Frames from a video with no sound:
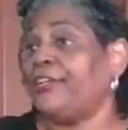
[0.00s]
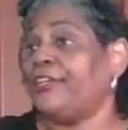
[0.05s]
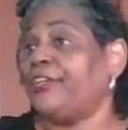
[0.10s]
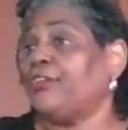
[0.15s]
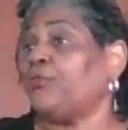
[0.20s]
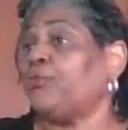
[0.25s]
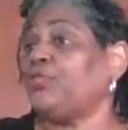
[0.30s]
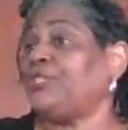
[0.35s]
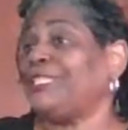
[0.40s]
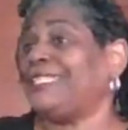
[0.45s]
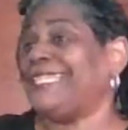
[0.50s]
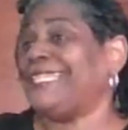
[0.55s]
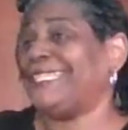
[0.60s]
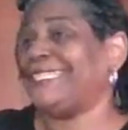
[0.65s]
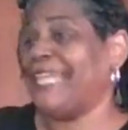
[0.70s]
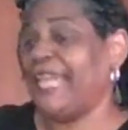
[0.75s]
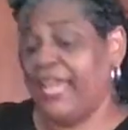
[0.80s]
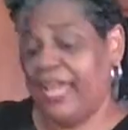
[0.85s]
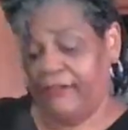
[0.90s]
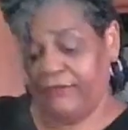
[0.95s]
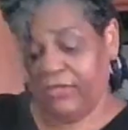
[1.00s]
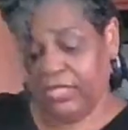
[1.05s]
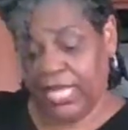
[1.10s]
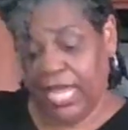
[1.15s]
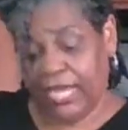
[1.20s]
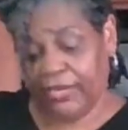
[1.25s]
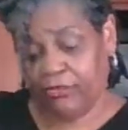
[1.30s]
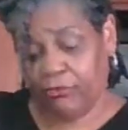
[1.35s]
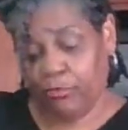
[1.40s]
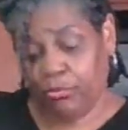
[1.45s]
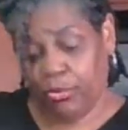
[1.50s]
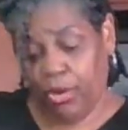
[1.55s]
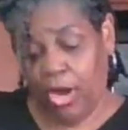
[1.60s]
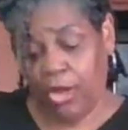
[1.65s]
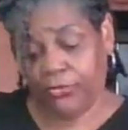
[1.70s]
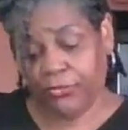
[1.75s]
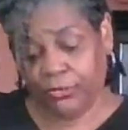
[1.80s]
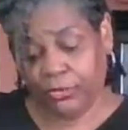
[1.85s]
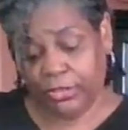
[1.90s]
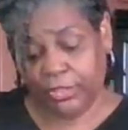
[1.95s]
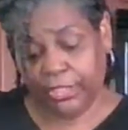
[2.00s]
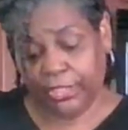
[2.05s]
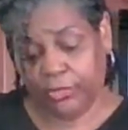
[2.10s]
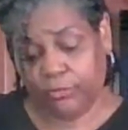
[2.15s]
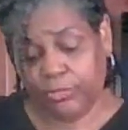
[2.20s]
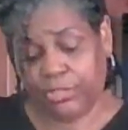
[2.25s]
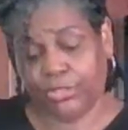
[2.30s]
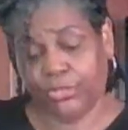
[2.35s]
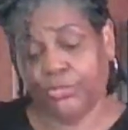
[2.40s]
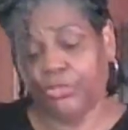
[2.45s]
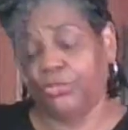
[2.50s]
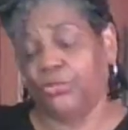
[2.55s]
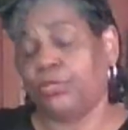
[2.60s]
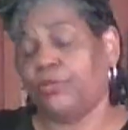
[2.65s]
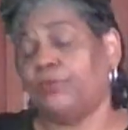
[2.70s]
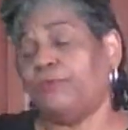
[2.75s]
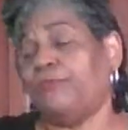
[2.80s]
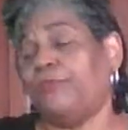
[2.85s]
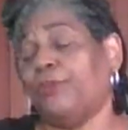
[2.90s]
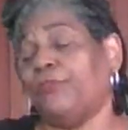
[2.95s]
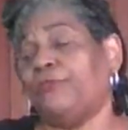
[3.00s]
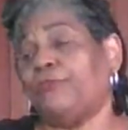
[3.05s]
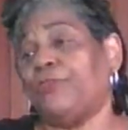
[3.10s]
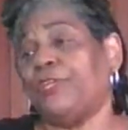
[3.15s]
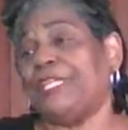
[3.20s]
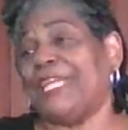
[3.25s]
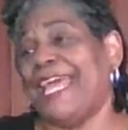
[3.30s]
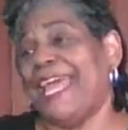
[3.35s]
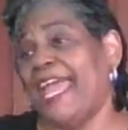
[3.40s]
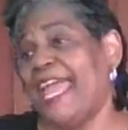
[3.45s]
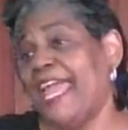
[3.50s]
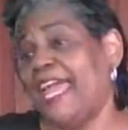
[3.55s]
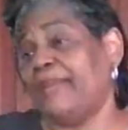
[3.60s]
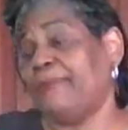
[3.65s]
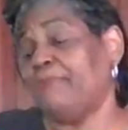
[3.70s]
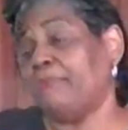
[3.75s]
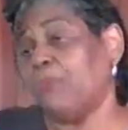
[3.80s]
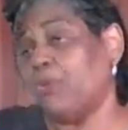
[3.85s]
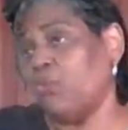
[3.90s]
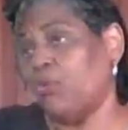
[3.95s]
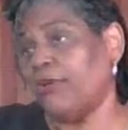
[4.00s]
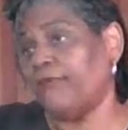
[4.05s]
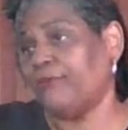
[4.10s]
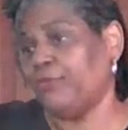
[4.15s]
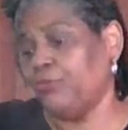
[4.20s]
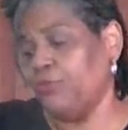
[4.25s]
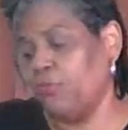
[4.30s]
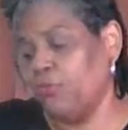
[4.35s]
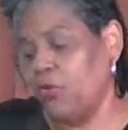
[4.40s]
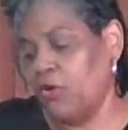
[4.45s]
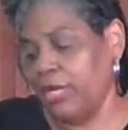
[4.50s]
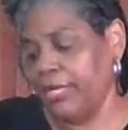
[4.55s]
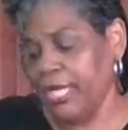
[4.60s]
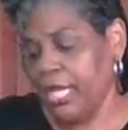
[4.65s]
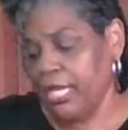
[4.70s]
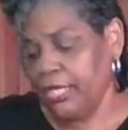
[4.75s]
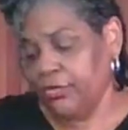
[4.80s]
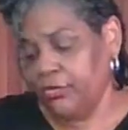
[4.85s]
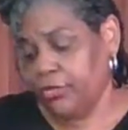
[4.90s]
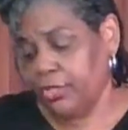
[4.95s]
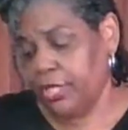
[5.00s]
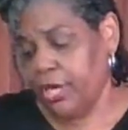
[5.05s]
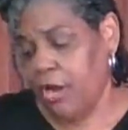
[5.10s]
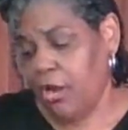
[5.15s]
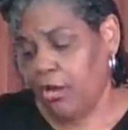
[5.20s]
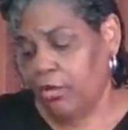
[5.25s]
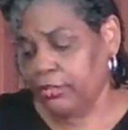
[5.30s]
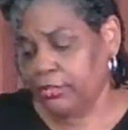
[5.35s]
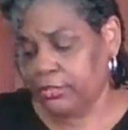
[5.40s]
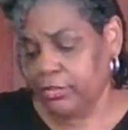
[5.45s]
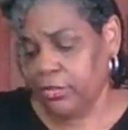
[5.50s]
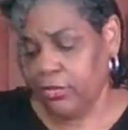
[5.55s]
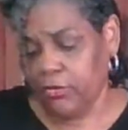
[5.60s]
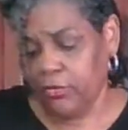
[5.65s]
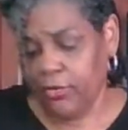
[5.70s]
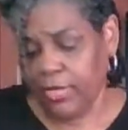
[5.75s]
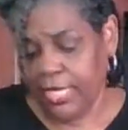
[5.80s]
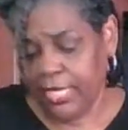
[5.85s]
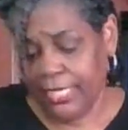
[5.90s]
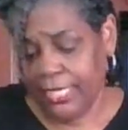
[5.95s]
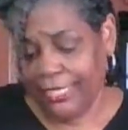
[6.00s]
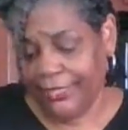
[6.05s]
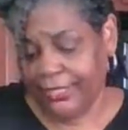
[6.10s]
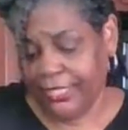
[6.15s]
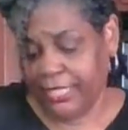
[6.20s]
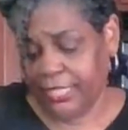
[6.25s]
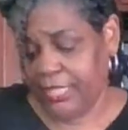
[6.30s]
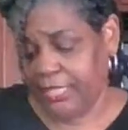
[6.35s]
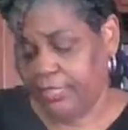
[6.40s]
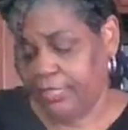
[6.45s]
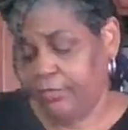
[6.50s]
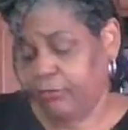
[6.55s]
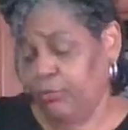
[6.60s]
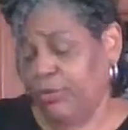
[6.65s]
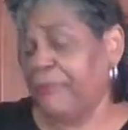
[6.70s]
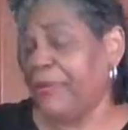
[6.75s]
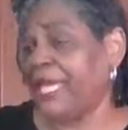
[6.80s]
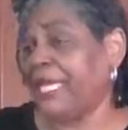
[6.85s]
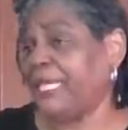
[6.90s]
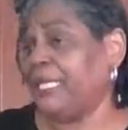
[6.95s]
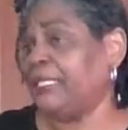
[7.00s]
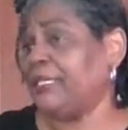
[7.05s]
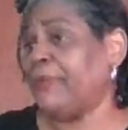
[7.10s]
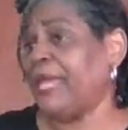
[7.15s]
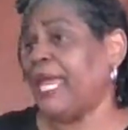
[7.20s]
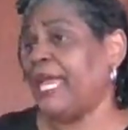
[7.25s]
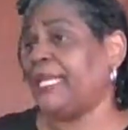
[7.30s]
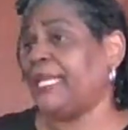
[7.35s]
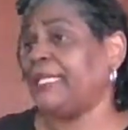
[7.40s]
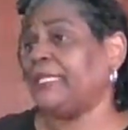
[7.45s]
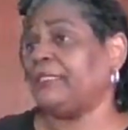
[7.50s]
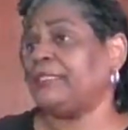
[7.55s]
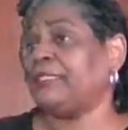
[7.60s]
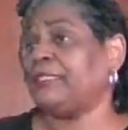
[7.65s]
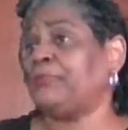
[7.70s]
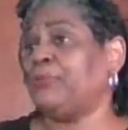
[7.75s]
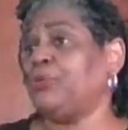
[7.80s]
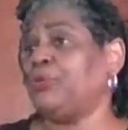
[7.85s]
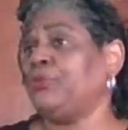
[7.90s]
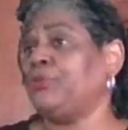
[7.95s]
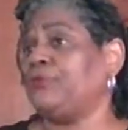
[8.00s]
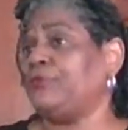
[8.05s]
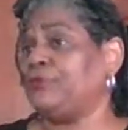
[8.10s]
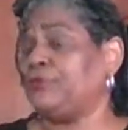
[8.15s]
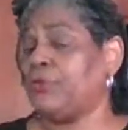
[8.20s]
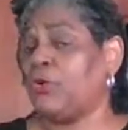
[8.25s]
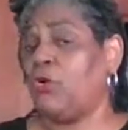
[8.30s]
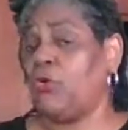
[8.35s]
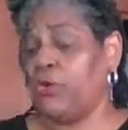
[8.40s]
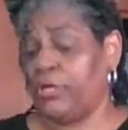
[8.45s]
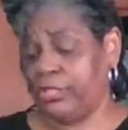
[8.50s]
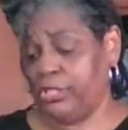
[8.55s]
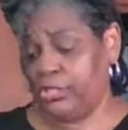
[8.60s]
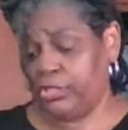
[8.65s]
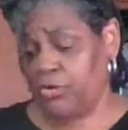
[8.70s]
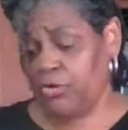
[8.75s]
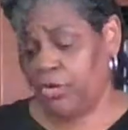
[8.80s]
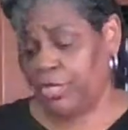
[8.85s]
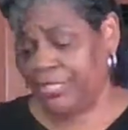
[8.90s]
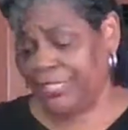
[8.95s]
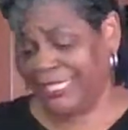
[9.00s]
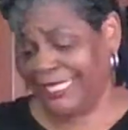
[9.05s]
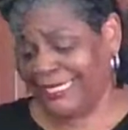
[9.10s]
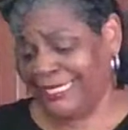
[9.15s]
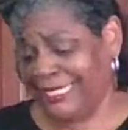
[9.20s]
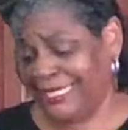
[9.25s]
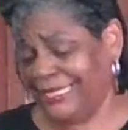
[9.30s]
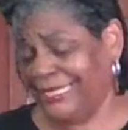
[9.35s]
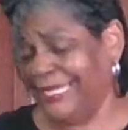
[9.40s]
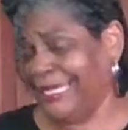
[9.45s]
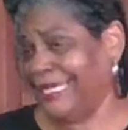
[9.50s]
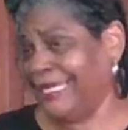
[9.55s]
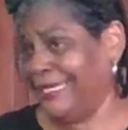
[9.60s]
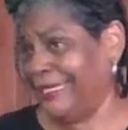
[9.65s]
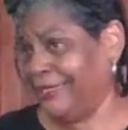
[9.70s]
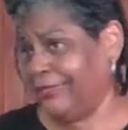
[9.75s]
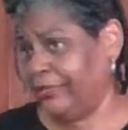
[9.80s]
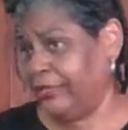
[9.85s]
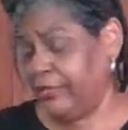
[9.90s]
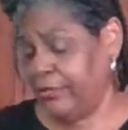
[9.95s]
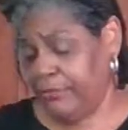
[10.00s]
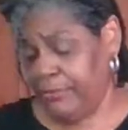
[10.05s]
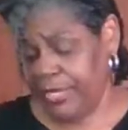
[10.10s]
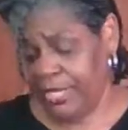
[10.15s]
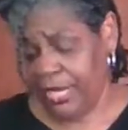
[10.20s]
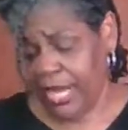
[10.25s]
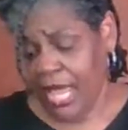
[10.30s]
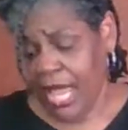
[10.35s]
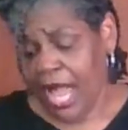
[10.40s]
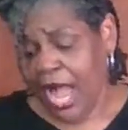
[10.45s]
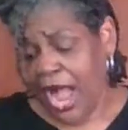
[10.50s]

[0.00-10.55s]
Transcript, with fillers: In other words, it doesn't have a lot of broth or liquid. So you can feel free to add more if you want. You can also, in the end, we may end up adding a spoon of cornstarch just to thicken it a little bit.